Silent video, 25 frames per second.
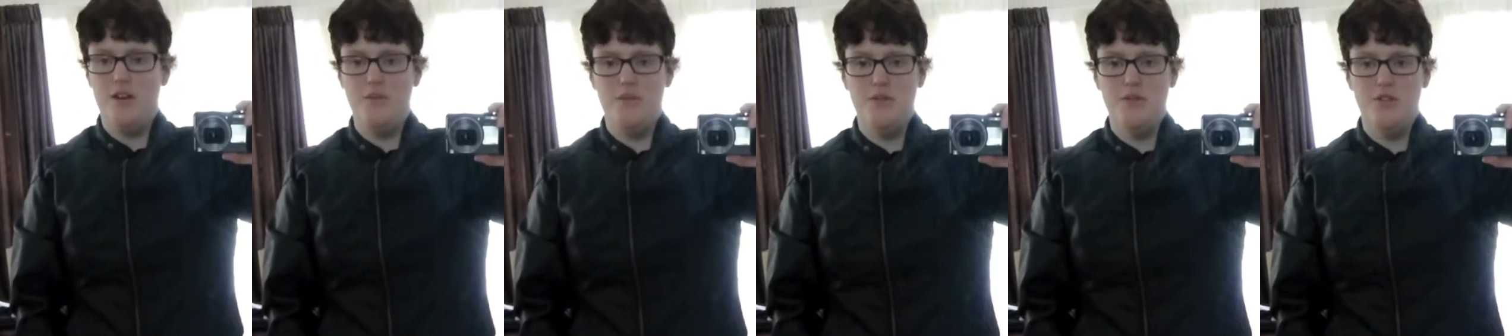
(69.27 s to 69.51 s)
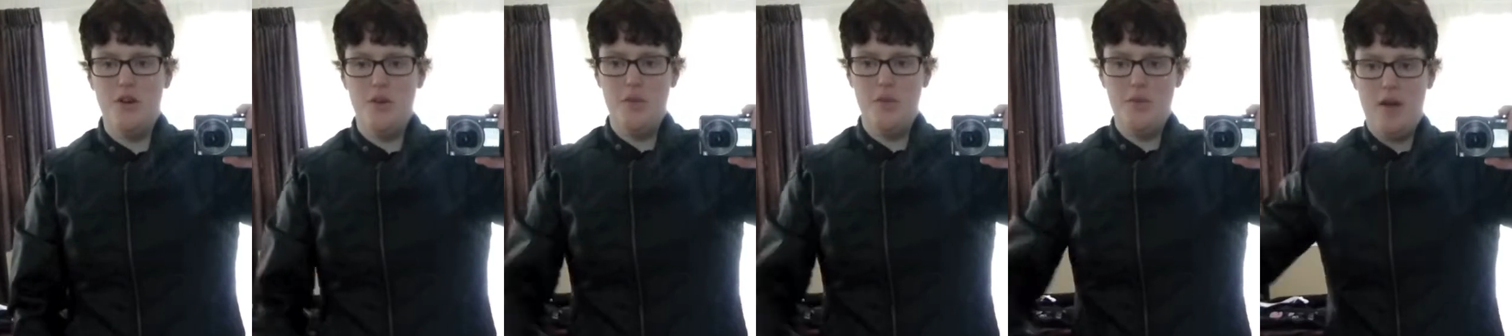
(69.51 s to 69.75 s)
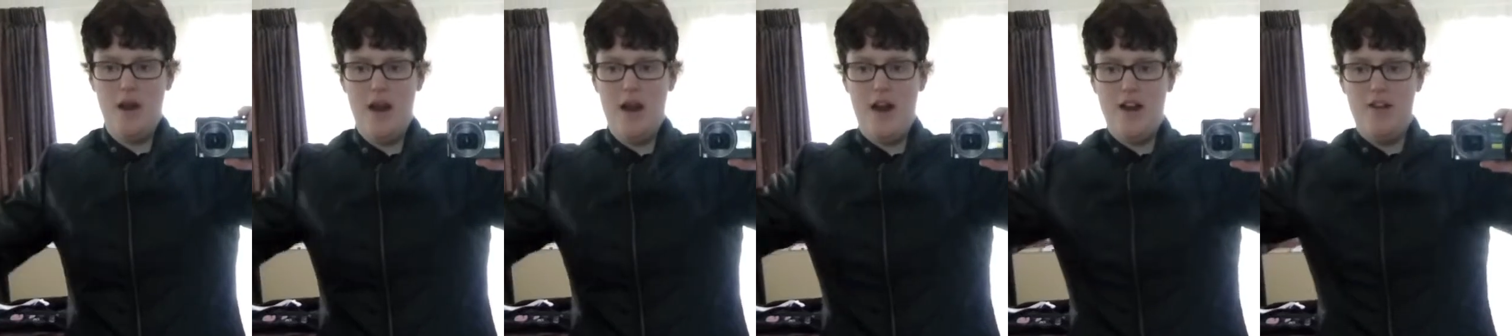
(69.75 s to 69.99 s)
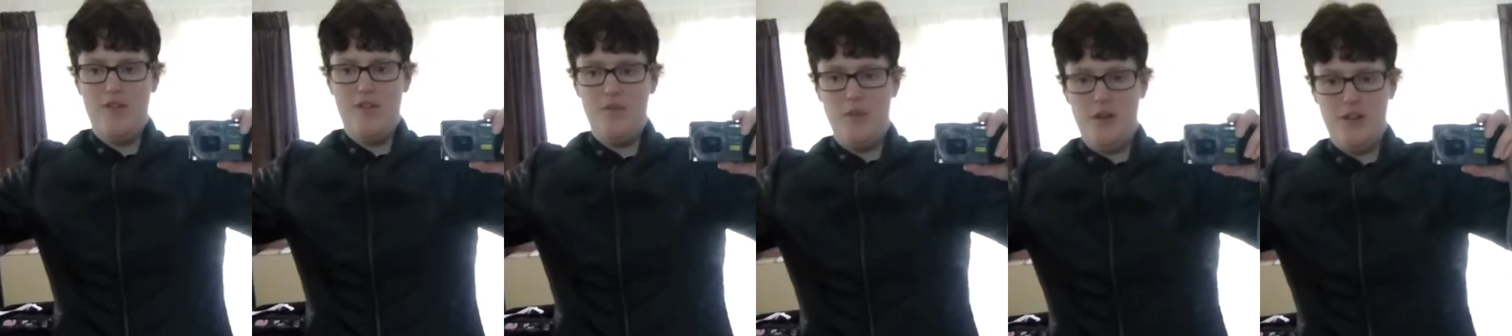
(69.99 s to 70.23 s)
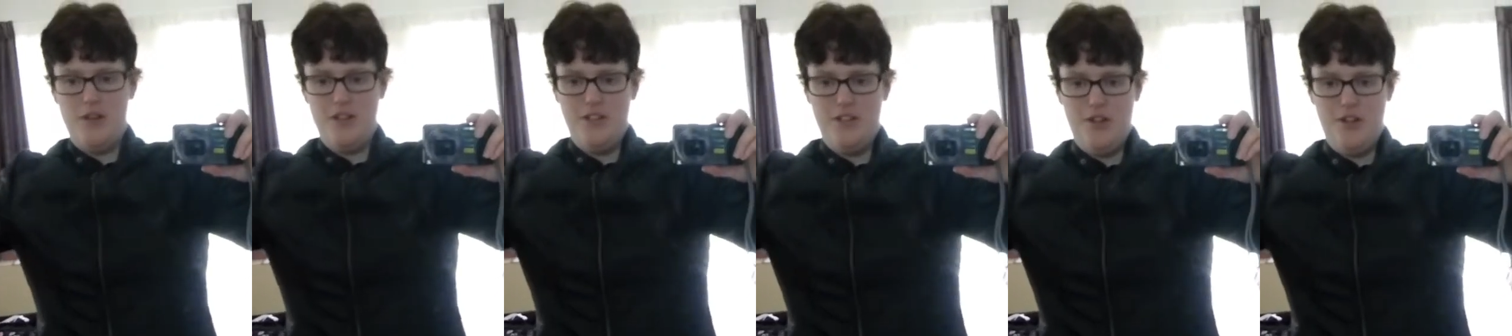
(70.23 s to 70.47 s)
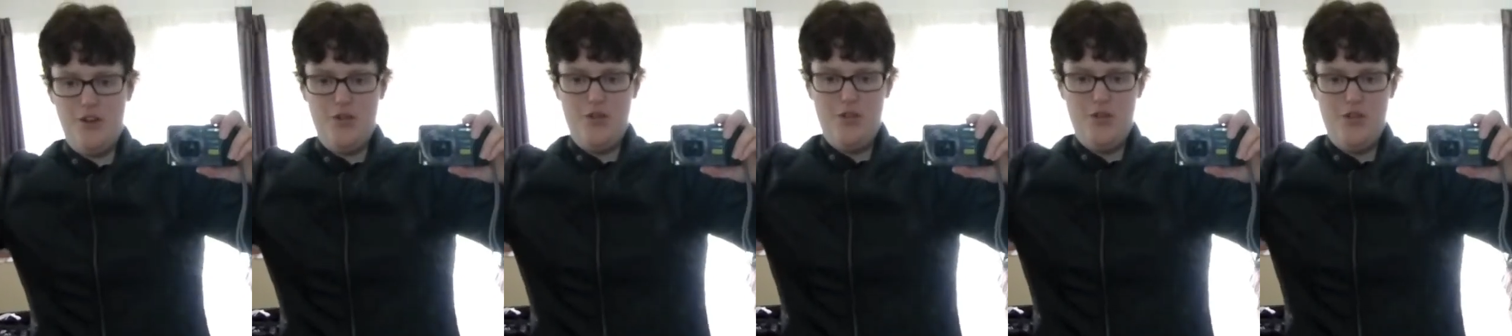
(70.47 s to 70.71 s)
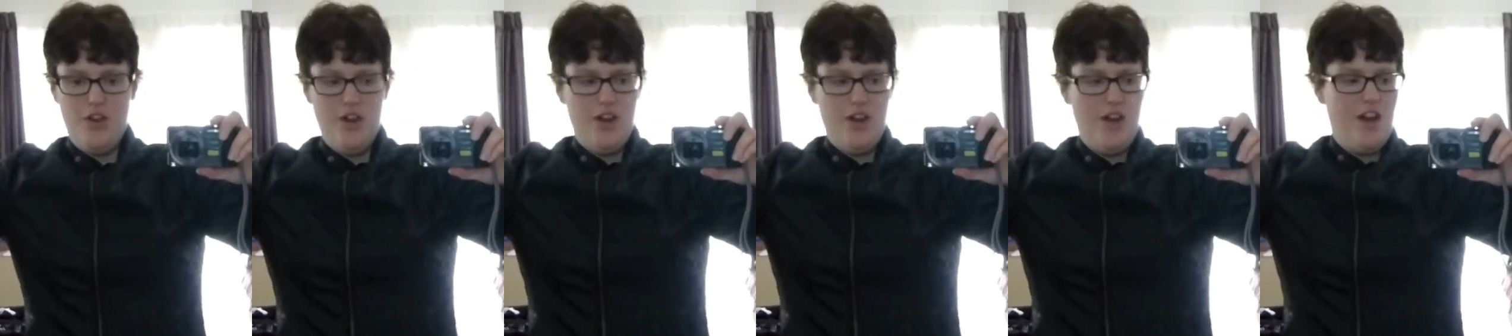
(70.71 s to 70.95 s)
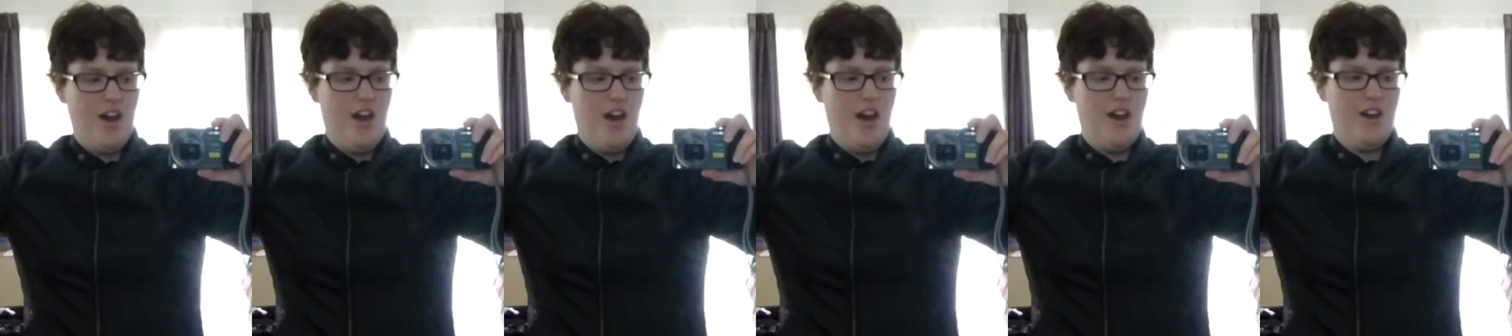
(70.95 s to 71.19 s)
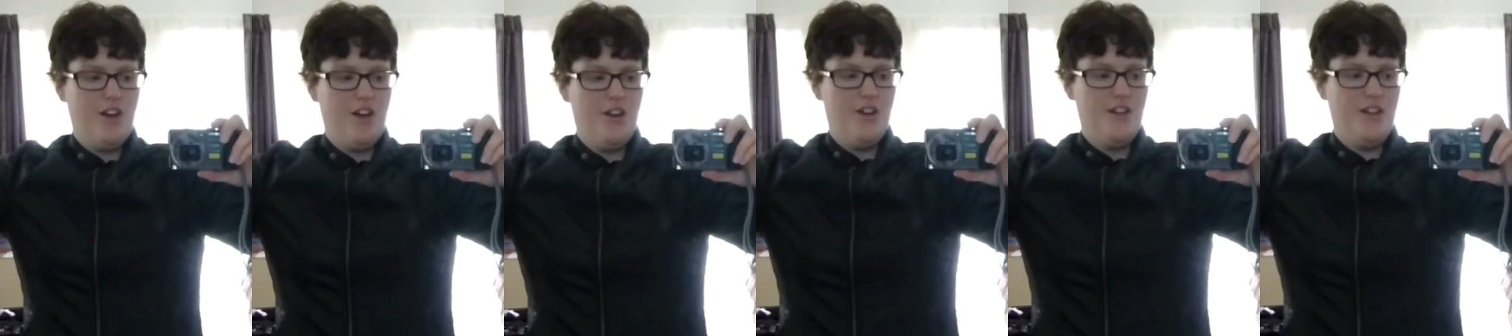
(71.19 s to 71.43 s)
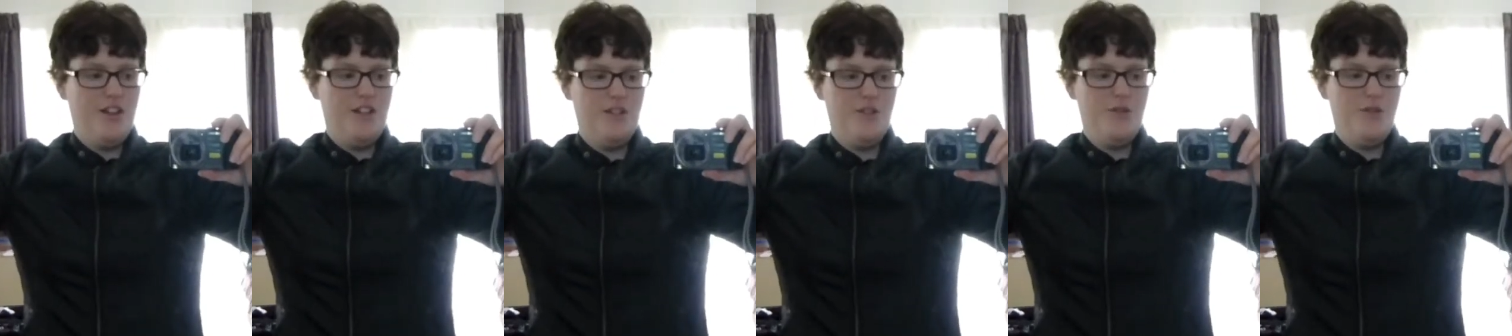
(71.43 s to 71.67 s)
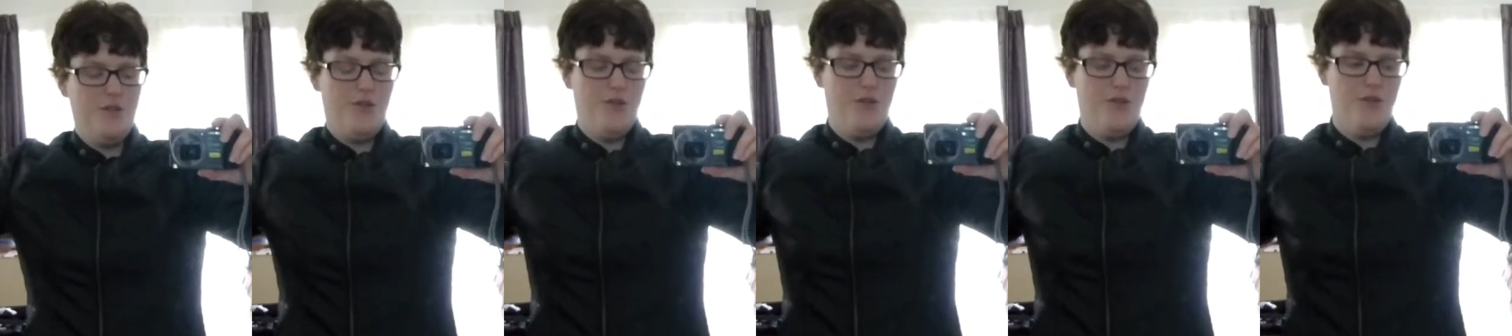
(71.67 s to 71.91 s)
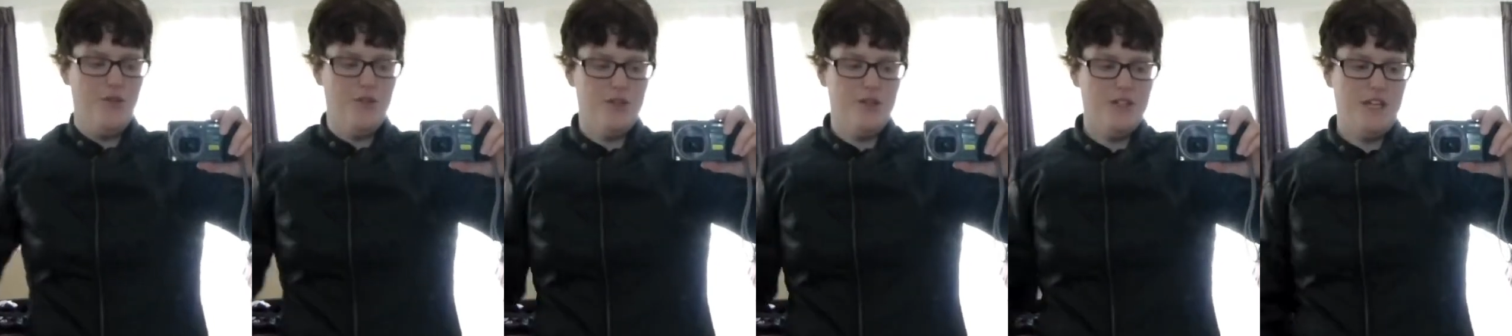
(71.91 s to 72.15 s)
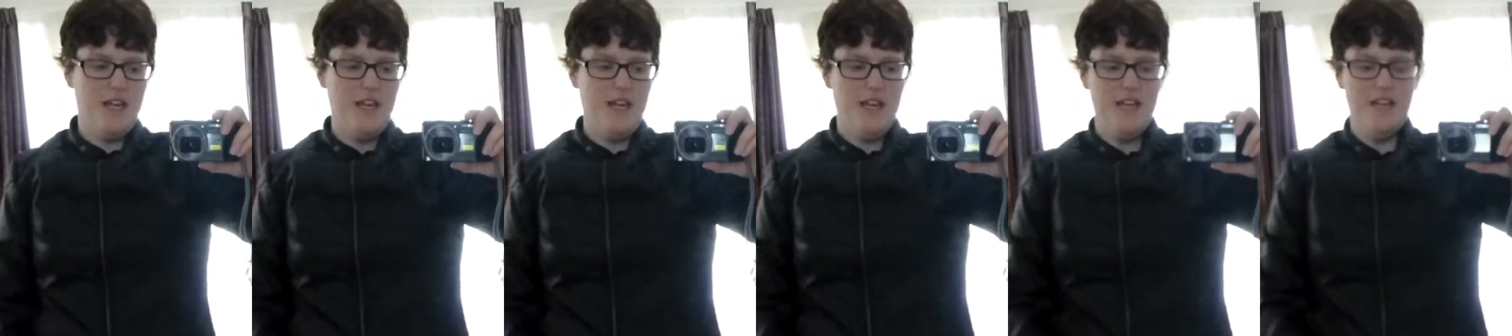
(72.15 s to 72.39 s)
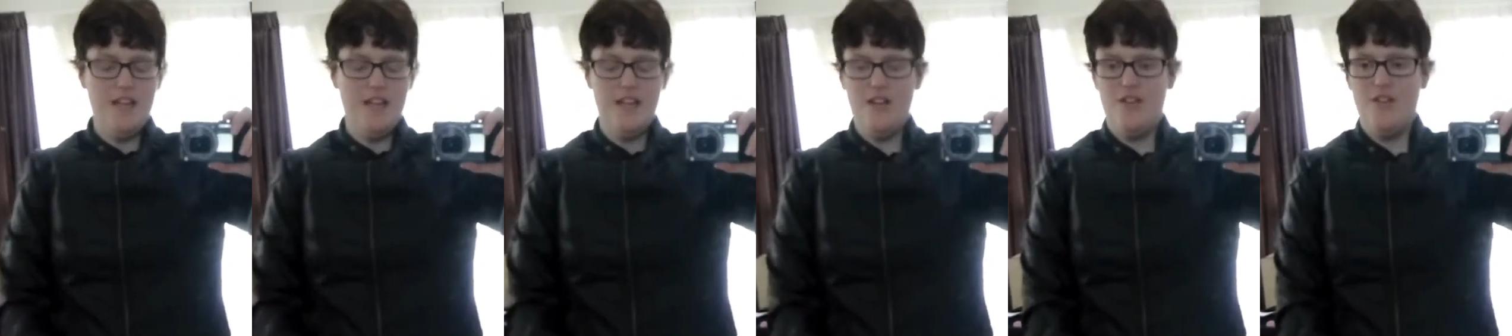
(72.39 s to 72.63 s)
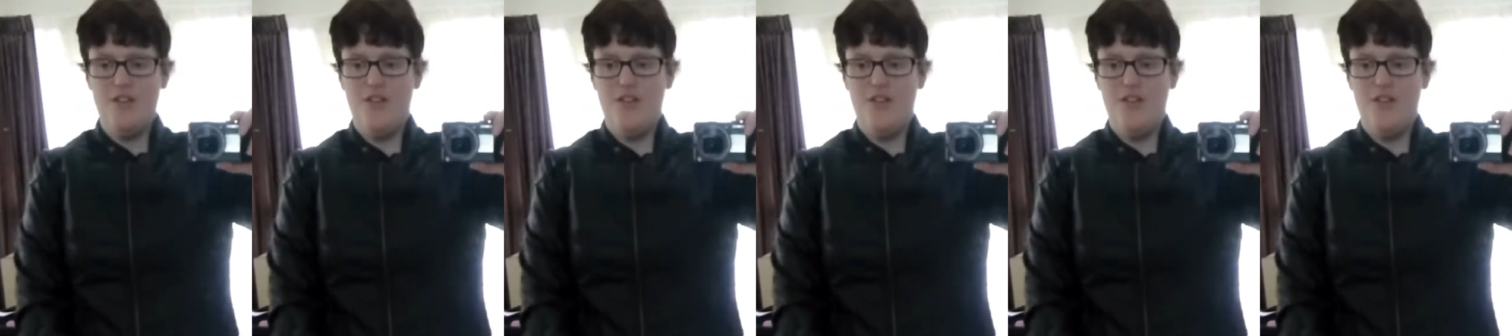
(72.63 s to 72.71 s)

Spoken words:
I'm so proud of myself. I got into a 14